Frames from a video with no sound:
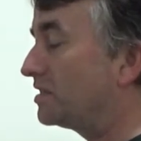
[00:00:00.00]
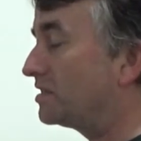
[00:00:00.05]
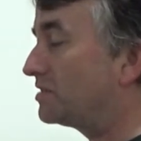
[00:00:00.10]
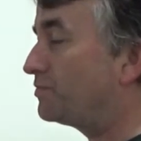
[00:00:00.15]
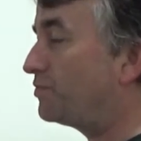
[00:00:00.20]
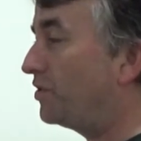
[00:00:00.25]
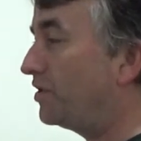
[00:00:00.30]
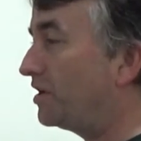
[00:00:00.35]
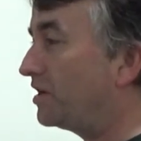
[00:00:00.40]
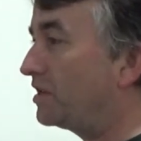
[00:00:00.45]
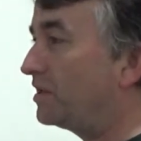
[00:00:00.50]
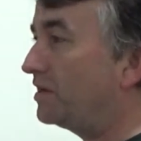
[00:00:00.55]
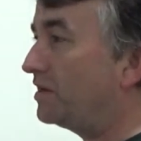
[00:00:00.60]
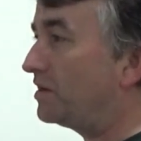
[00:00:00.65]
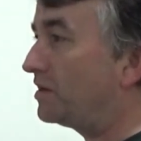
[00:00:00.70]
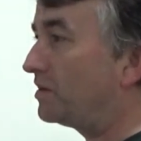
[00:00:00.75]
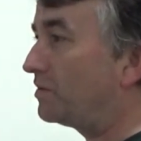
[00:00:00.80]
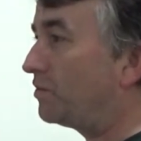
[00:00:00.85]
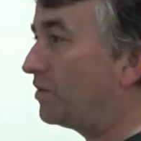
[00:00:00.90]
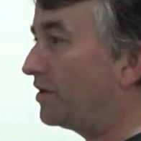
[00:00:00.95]
It's pretty
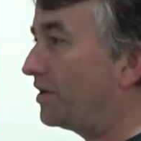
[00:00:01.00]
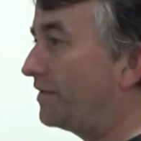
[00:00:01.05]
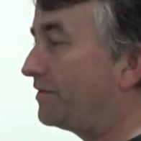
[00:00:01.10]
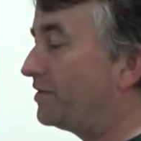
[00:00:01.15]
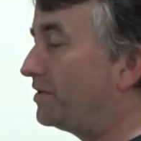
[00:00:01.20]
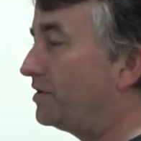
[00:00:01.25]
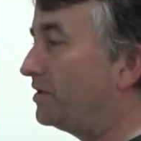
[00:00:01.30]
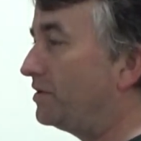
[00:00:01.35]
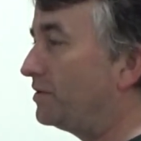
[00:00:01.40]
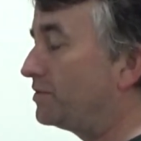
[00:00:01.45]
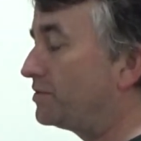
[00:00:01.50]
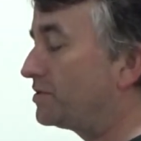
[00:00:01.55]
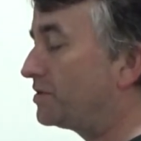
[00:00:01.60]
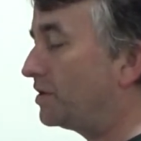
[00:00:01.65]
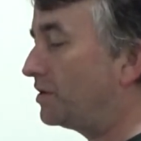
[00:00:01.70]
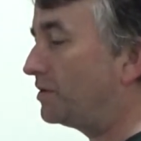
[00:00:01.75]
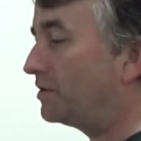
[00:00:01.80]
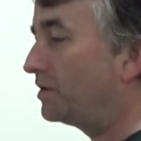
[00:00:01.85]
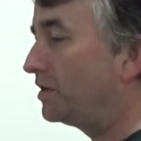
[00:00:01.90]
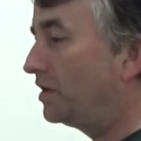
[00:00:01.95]
clear what you have to do.
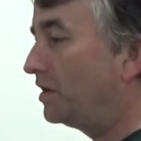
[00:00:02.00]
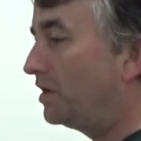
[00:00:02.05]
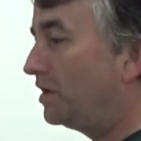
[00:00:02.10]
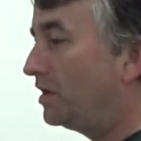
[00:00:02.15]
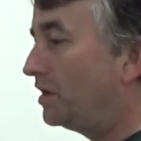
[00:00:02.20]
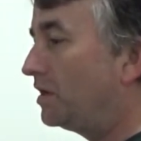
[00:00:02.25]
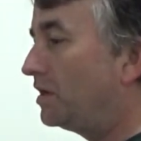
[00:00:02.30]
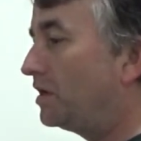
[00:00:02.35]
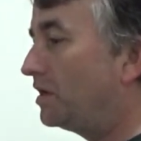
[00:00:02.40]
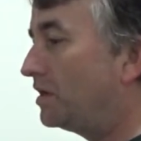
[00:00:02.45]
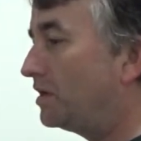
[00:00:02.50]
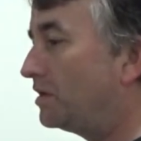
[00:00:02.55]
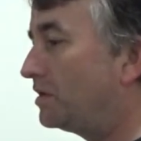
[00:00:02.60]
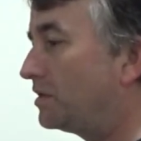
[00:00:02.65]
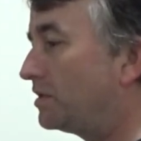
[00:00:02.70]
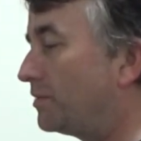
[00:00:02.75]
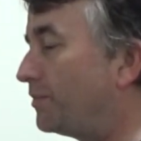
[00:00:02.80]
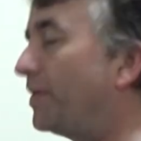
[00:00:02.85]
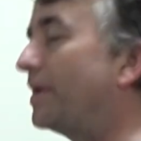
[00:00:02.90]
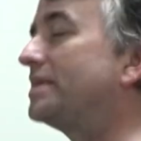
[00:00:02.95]
So
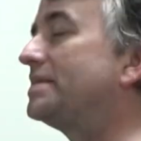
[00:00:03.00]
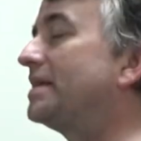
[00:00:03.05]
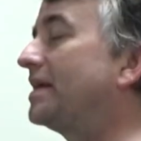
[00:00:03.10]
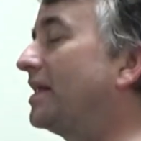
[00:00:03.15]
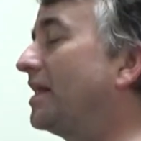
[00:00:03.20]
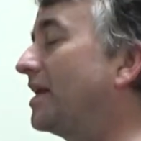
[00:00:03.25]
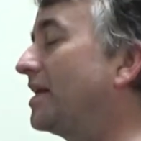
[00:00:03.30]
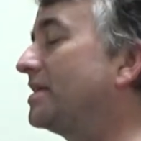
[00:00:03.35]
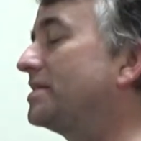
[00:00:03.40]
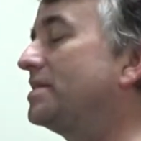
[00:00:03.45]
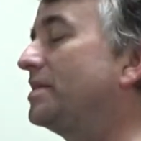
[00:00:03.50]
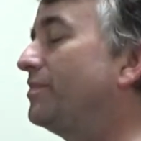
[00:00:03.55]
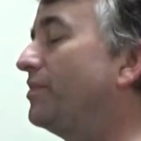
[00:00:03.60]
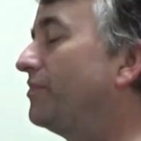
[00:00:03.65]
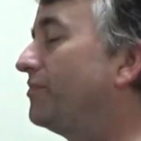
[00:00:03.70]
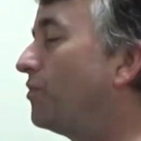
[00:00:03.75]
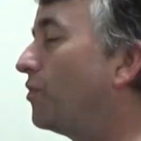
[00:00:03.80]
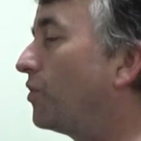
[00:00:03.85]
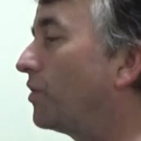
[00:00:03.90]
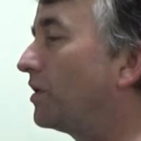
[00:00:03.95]
the best thing, like I said
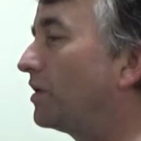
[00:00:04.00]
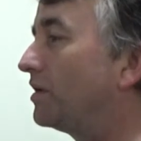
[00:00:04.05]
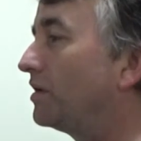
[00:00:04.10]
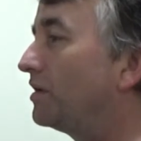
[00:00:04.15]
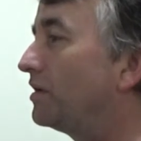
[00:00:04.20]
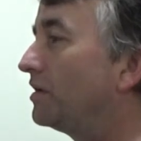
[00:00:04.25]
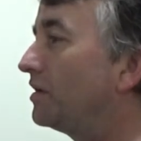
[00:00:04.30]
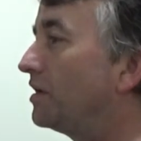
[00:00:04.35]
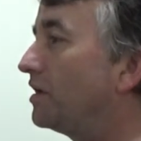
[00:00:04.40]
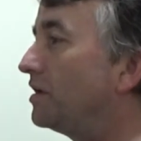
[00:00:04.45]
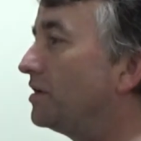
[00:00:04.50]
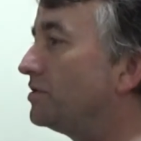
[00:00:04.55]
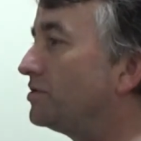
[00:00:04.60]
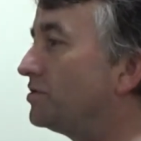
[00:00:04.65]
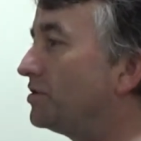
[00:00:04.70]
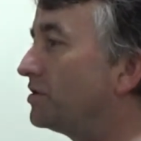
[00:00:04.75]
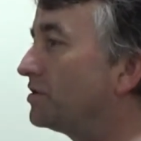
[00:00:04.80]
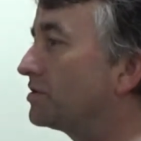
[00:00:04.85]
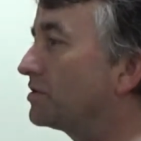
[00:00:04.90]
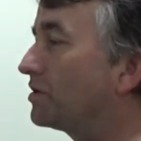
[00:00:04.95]
before, is
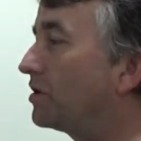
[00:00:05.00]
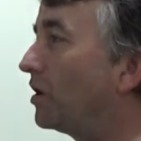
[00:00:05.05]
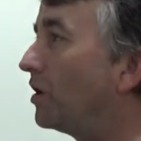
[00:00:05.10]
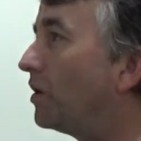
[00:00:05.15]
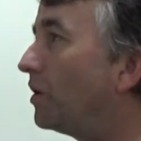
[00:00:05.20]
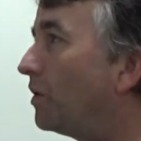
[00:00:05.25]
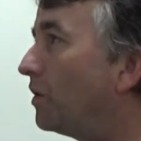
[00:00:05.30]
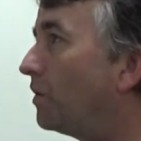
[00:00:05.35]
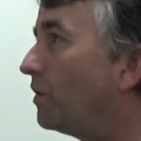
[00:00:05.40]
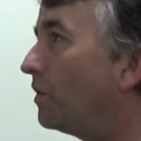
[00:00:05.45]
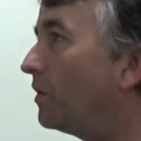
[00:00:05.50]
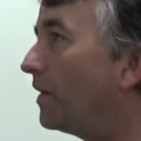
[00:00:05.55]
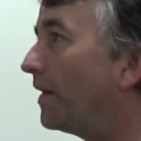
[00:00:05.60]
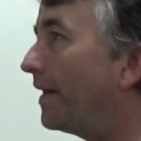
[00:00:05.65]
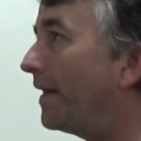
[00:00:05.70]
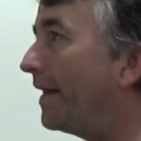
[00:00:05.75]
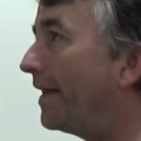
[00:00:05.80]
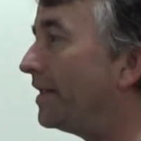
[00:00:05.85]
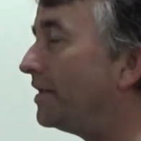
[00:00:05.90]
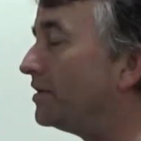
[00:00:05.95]
just go
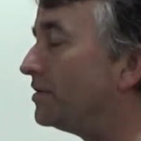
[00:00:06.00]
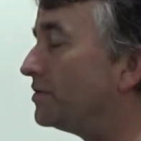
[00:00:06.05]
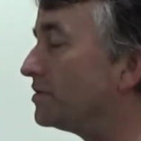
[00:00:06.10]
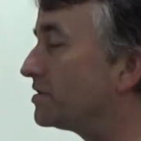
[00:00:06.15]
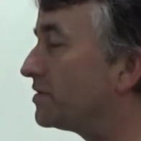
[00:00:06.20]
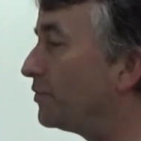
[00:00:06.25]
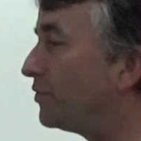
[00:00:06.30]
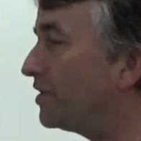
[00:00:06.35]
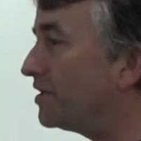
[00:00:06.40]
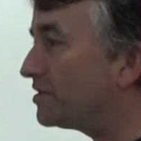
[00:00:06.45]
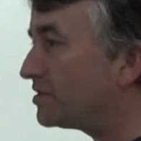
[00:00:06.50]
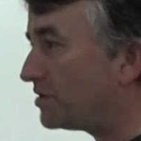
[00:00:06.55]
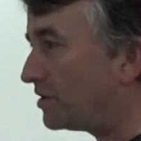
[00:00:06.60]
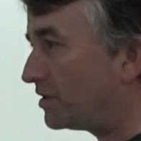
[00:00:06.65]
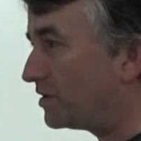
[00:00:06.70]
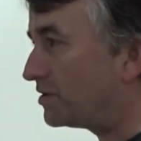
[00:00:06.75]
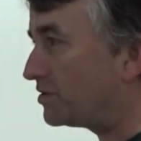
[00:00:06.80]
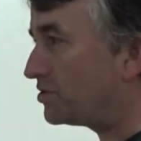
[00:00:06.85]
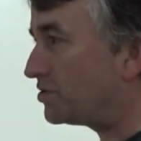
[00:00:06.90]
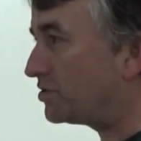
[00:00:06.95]
and do some
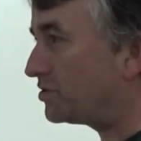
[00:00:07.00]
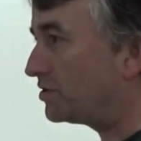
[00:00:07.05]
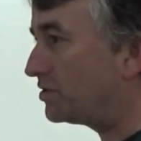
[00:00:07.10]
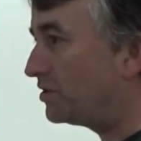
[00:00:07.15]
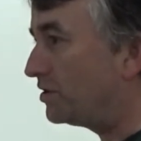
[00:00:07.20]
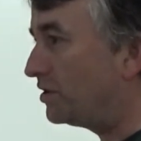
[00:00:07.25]
research.